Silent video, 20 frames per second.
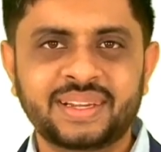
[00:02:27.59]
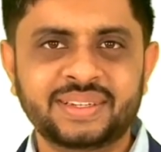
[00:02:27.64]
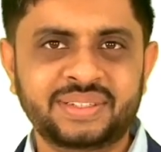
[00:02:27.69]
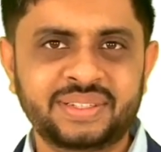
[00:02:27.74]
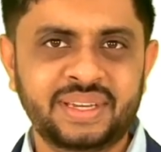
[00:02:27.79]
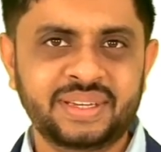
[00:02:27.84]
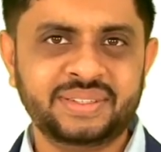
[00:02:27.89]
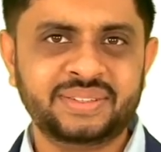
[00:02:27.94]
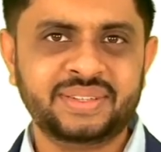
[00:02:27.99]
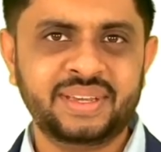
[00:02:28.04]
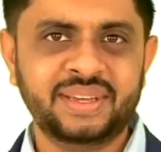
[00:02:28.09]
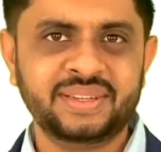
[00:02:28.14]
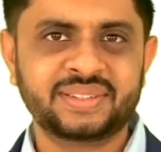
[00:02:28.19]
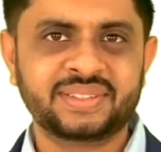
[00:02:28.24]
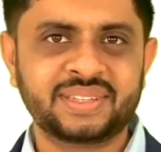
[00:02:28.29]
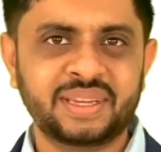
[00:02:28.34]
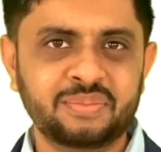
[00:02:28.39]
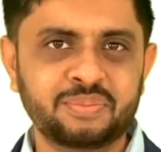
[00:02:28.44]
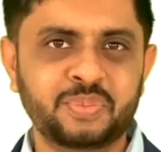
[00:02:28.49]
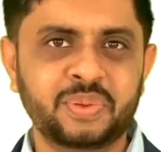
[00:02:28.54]
DSC
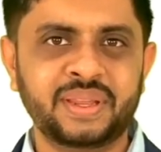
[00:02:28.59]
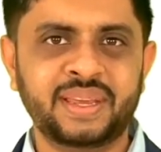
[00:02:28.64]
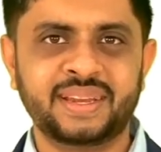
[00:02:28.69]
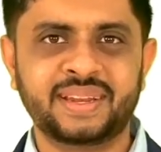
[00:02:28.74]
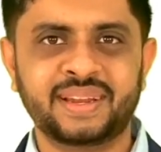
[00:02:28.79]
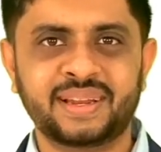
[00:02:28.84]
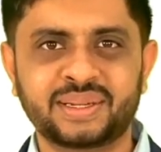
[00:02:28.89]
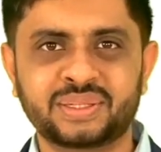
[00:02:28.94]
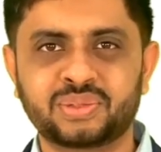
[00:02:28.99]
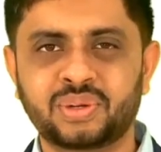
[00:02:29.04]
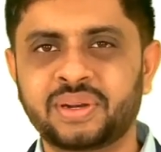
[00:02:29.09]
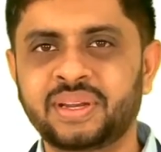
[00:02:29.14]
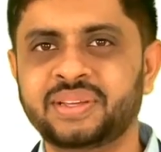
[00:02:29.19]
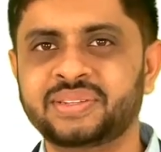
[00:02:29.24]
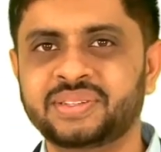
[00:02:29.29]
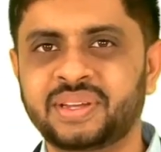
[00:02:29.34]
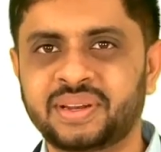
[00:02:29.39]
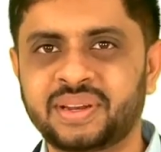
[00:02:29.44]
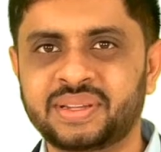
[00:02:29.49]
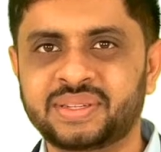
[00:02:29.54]
is simply an electronic
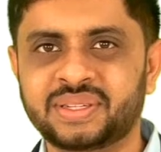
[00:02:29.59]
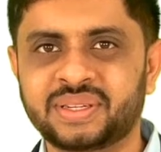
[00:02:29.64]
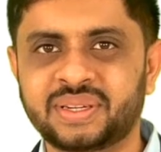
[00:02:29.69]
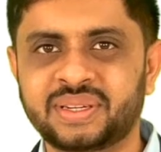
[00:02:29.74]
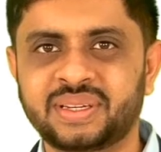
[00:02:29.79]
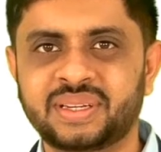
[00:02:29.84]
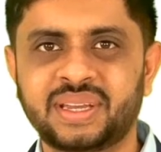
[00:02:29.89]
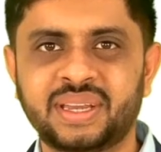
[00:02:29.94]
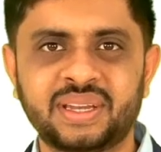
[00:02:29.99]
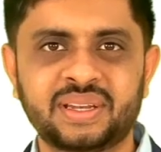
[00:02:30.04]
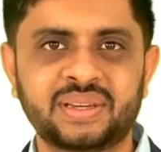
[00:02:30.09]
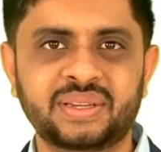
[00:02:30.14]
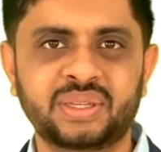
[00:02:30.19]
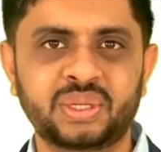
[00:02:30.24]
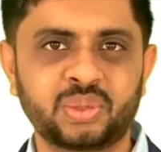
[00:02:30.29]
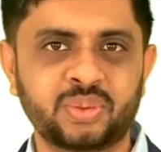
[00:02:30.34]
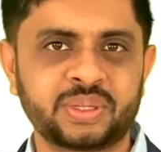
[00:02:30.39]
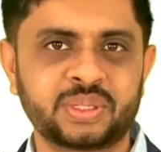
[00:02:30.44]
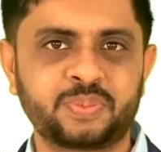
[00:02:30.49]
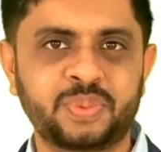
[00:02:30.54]
signature in a
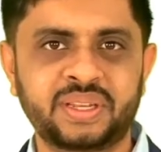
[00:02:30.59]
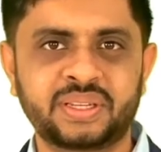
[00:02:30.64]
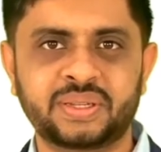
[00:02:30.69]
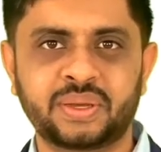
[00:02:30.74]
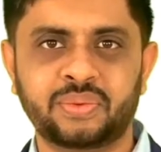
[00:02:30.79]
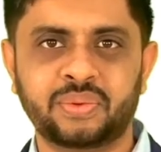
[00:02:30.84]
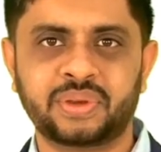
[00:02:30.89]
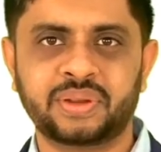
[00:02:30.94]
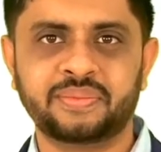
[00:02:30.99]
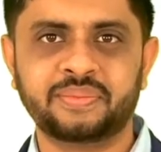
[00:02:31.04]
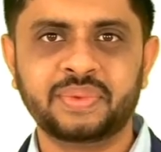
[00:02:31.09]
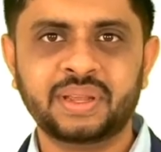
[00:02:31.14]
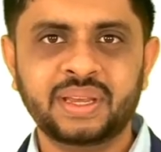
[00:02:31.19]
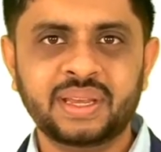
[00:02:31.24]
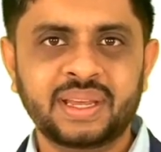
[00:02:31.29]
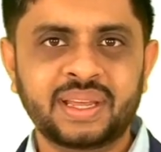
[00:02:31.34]
USB token.